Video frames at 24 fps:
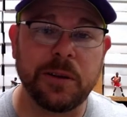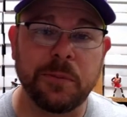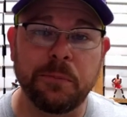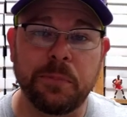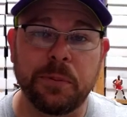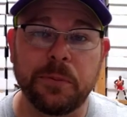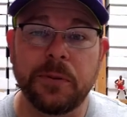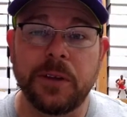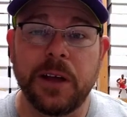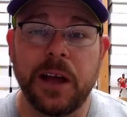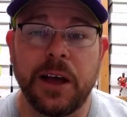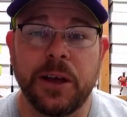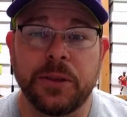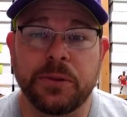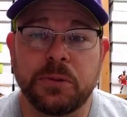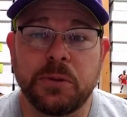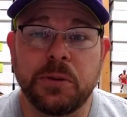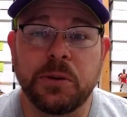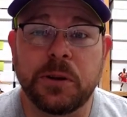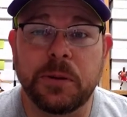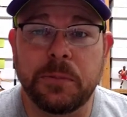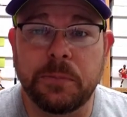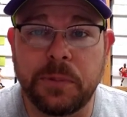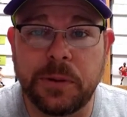com uh,
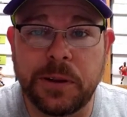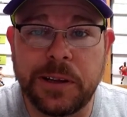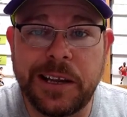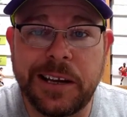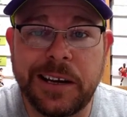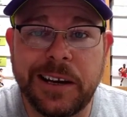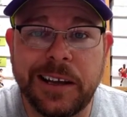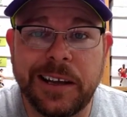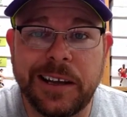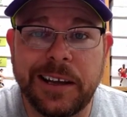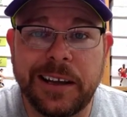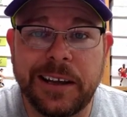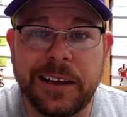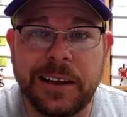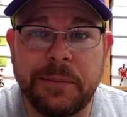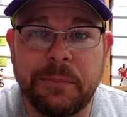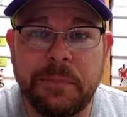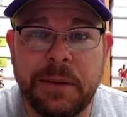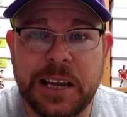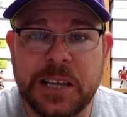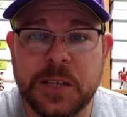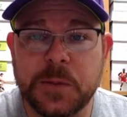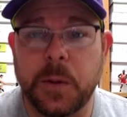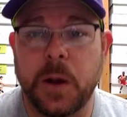through complete uh,
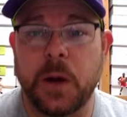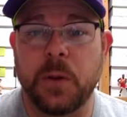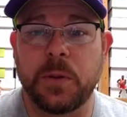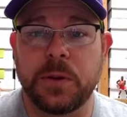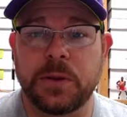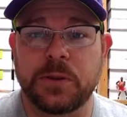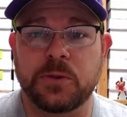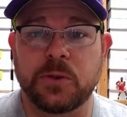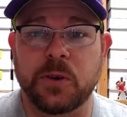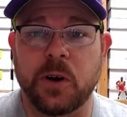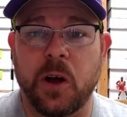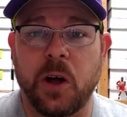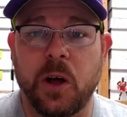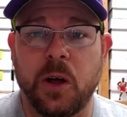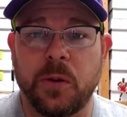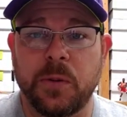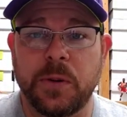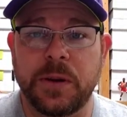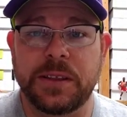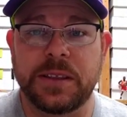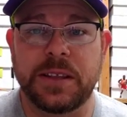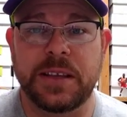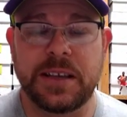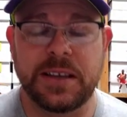baseball withdrawal
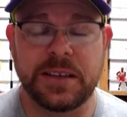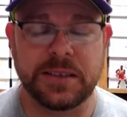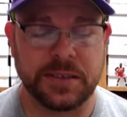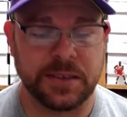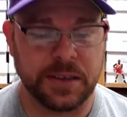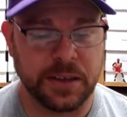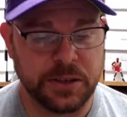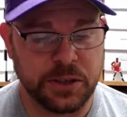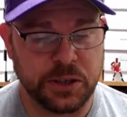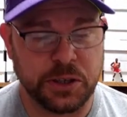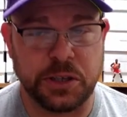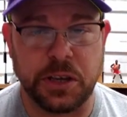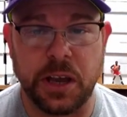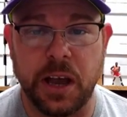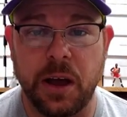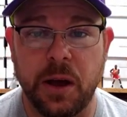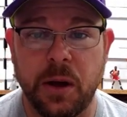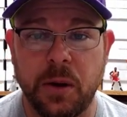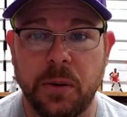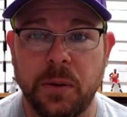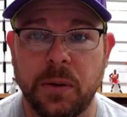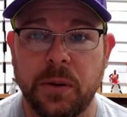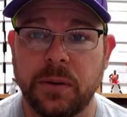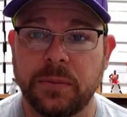with this.
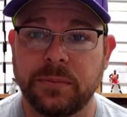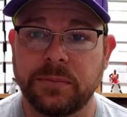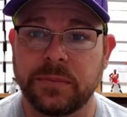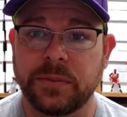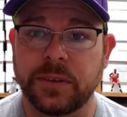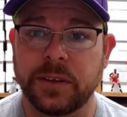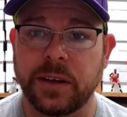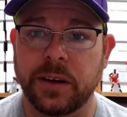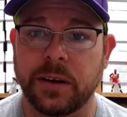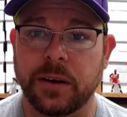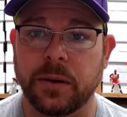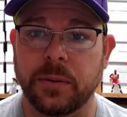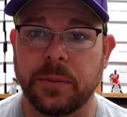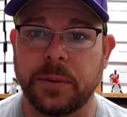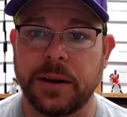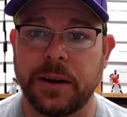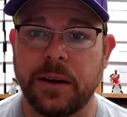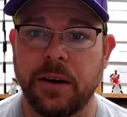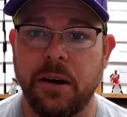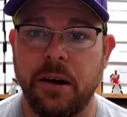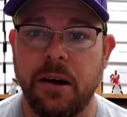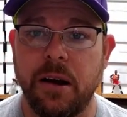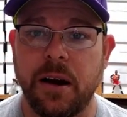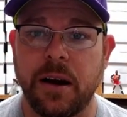So, here
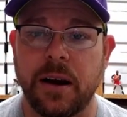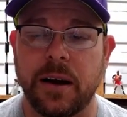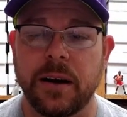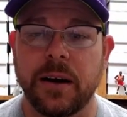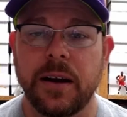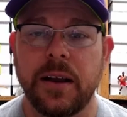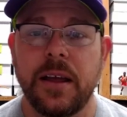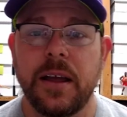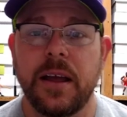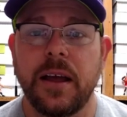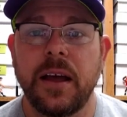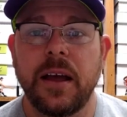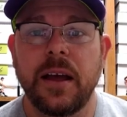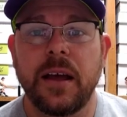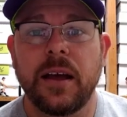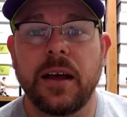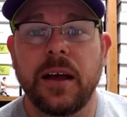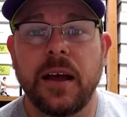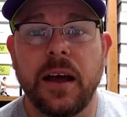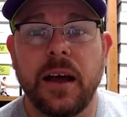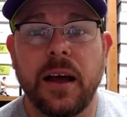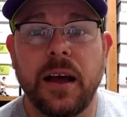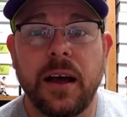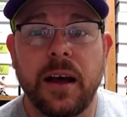we are.
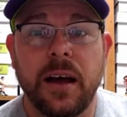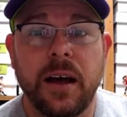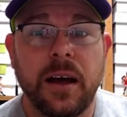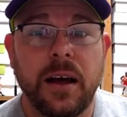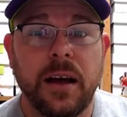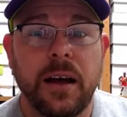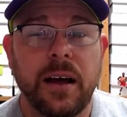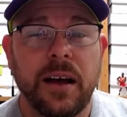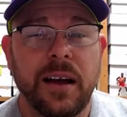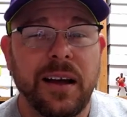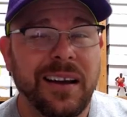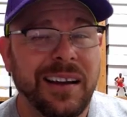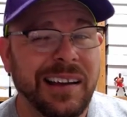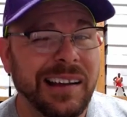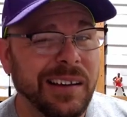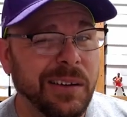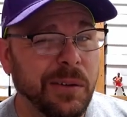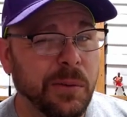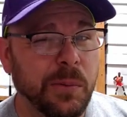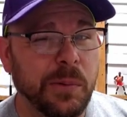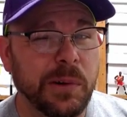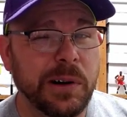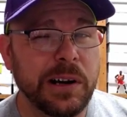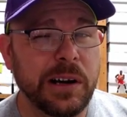
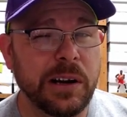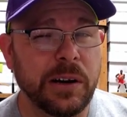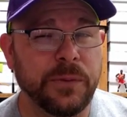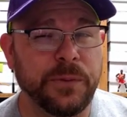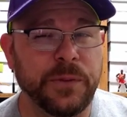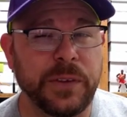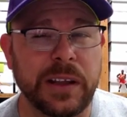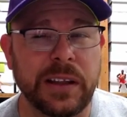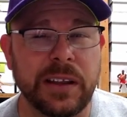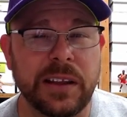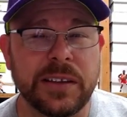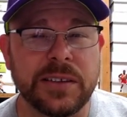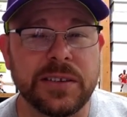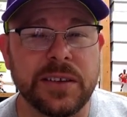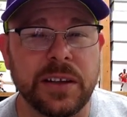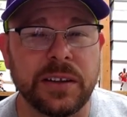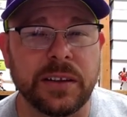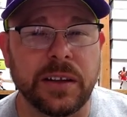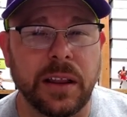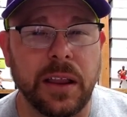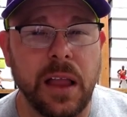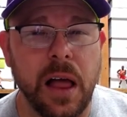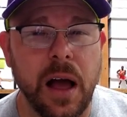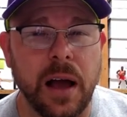What are your feelings
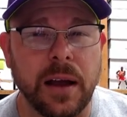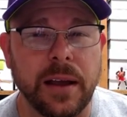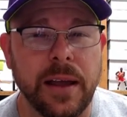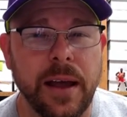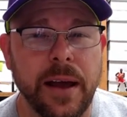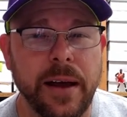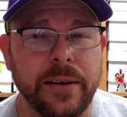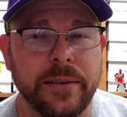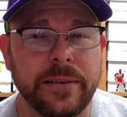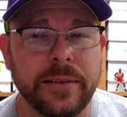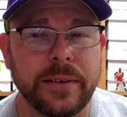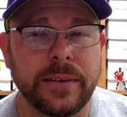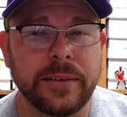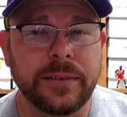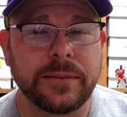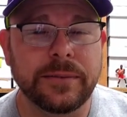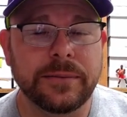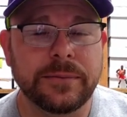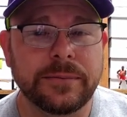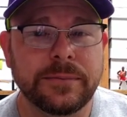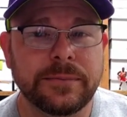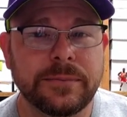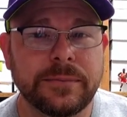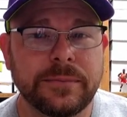on the lockout?
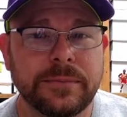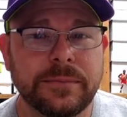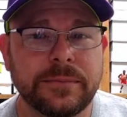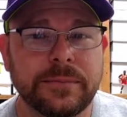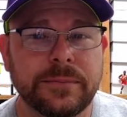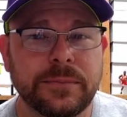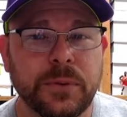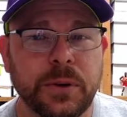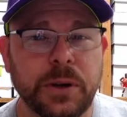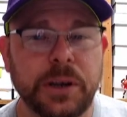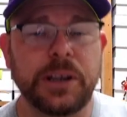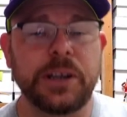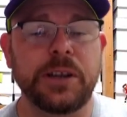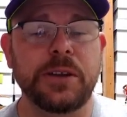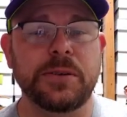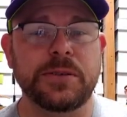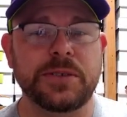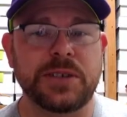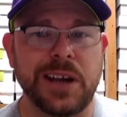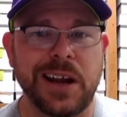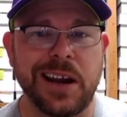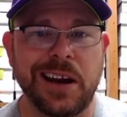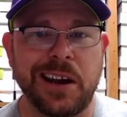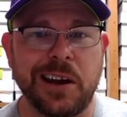Where are you
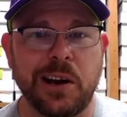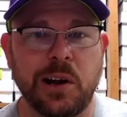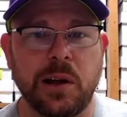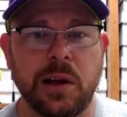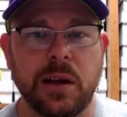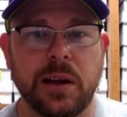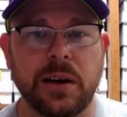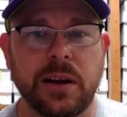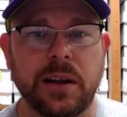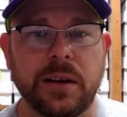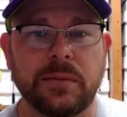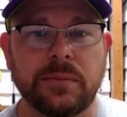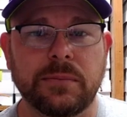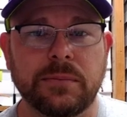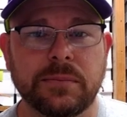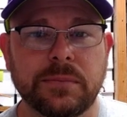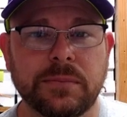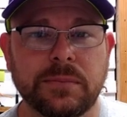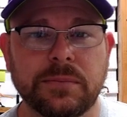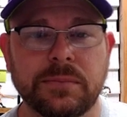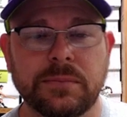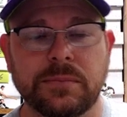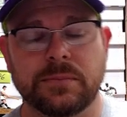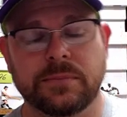standing on it?
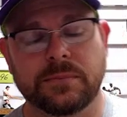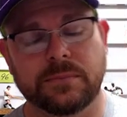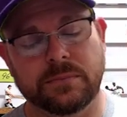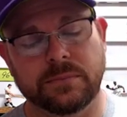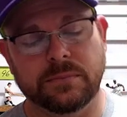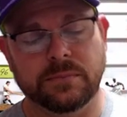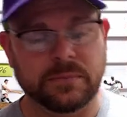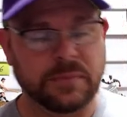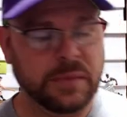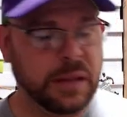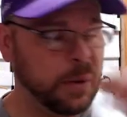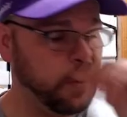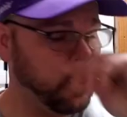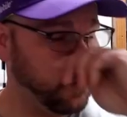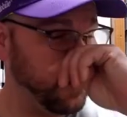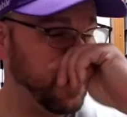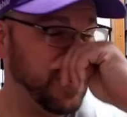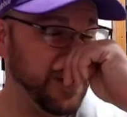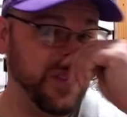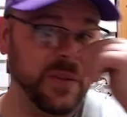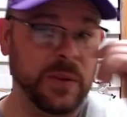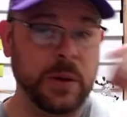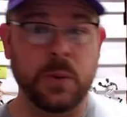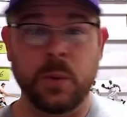
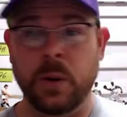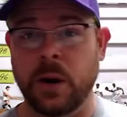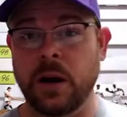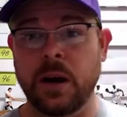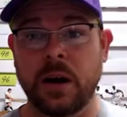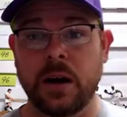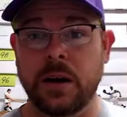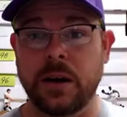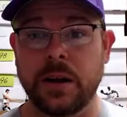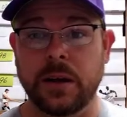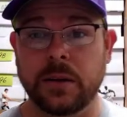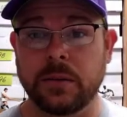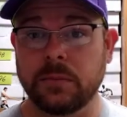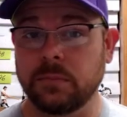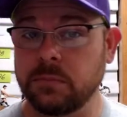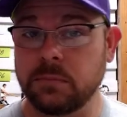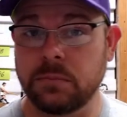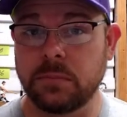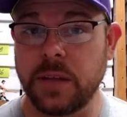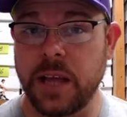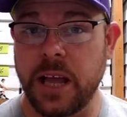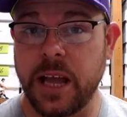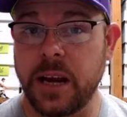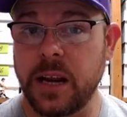What have you heard?
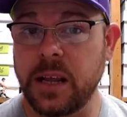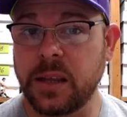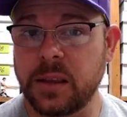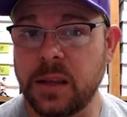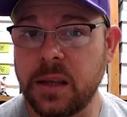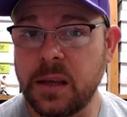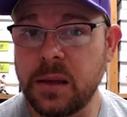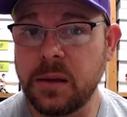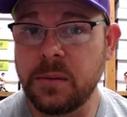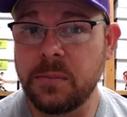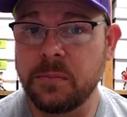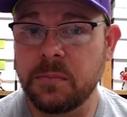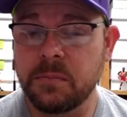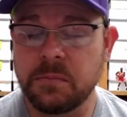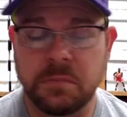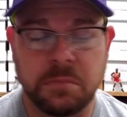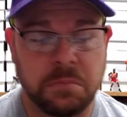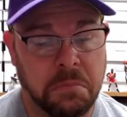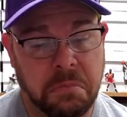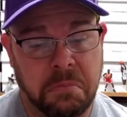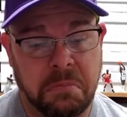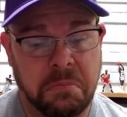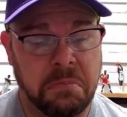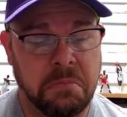Anything?
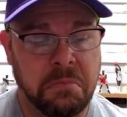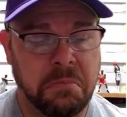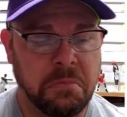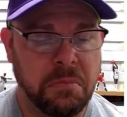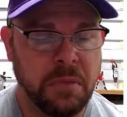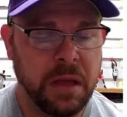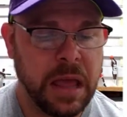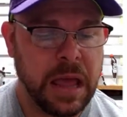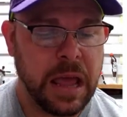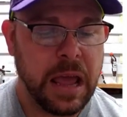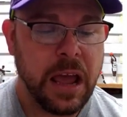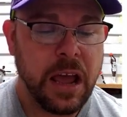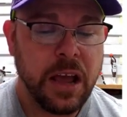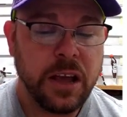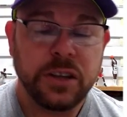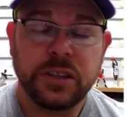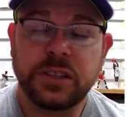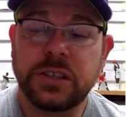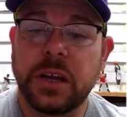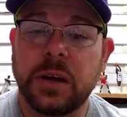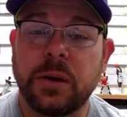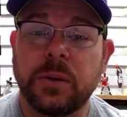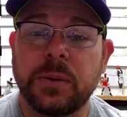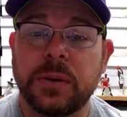Hmm.
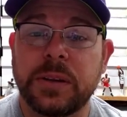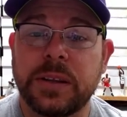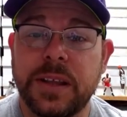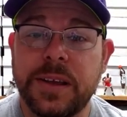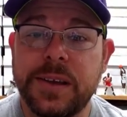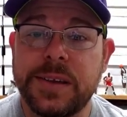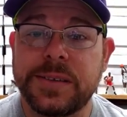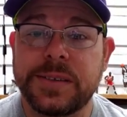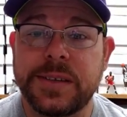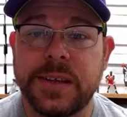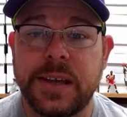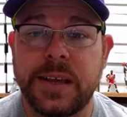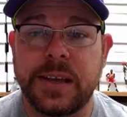So, this